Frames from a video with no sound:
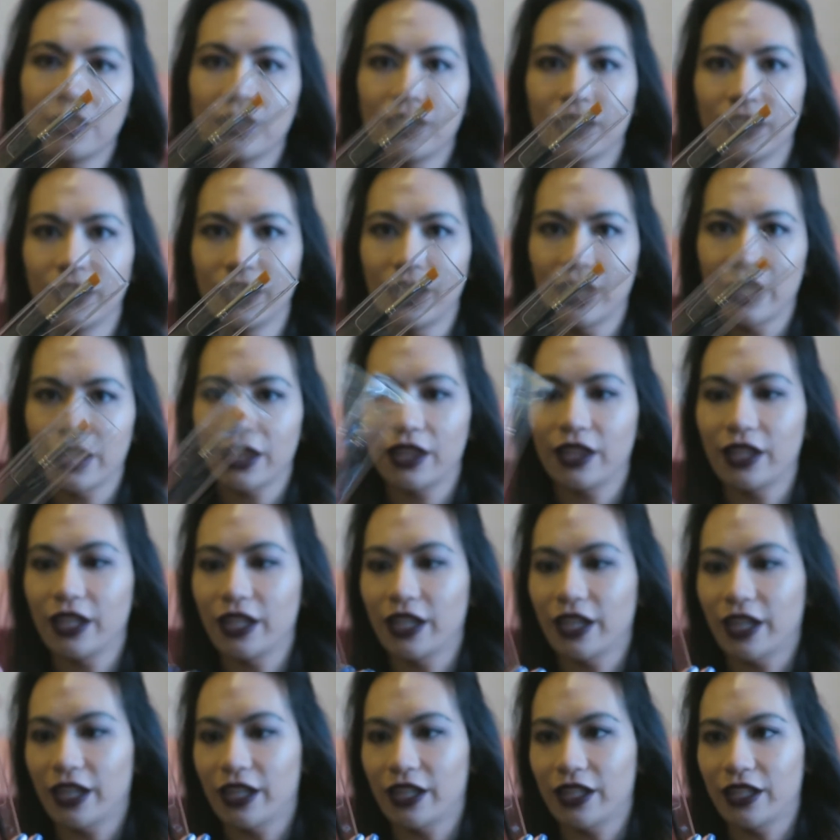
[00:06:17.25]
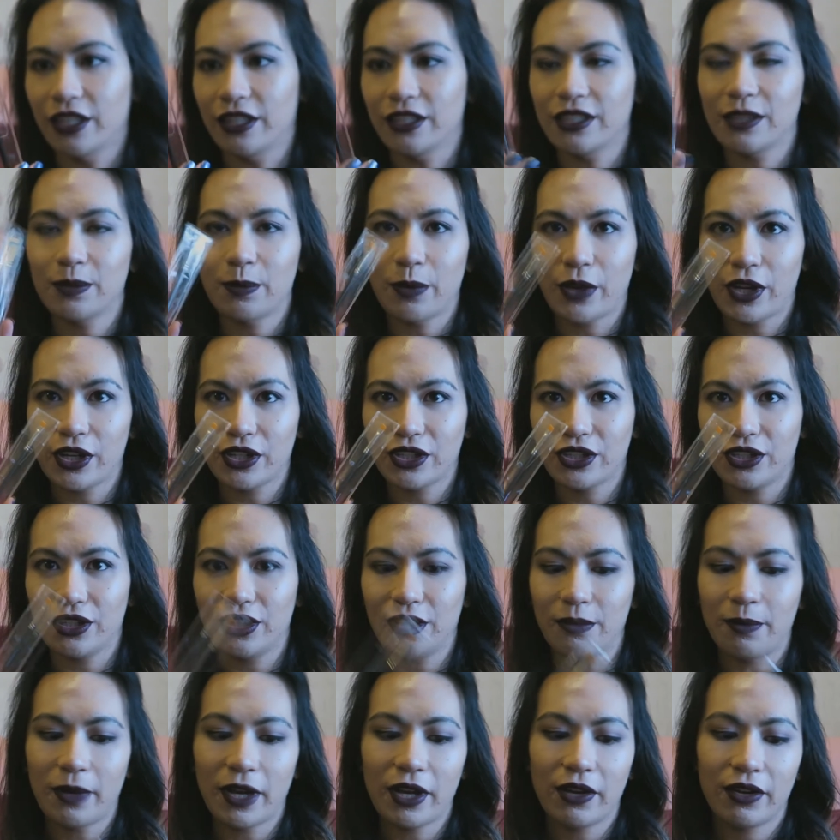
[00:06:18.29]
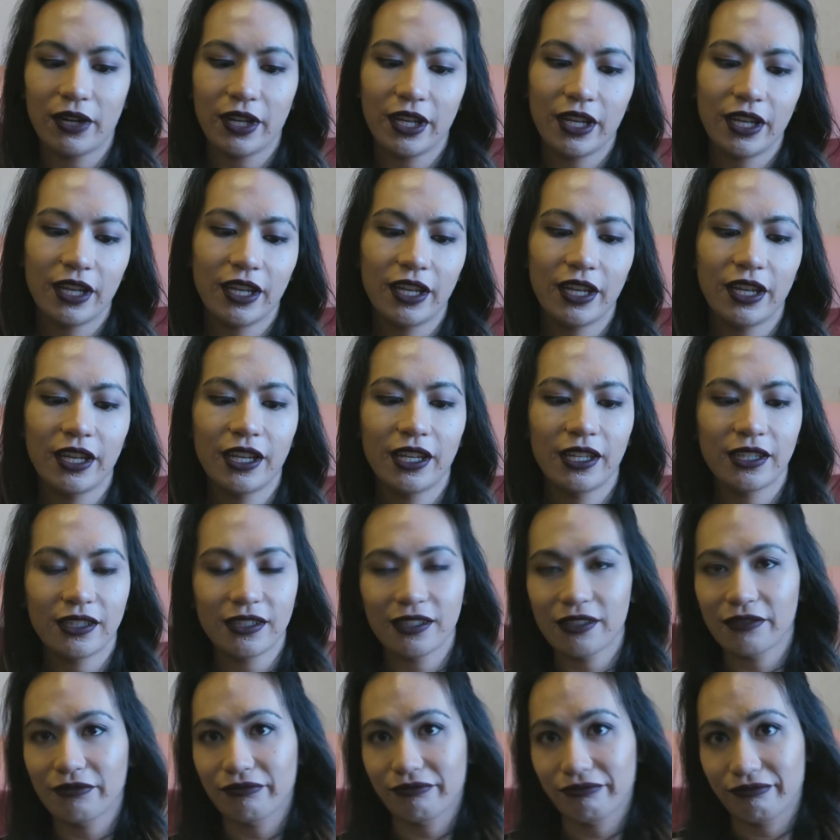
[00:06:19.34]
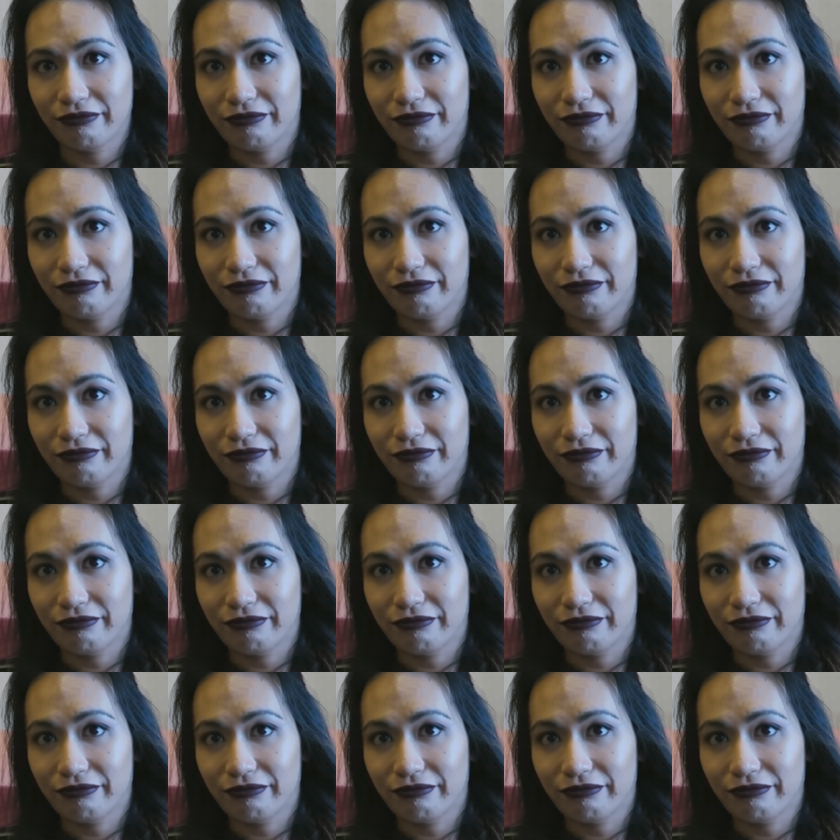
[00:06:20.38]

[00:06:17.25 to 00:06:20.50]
Nothing any special about it.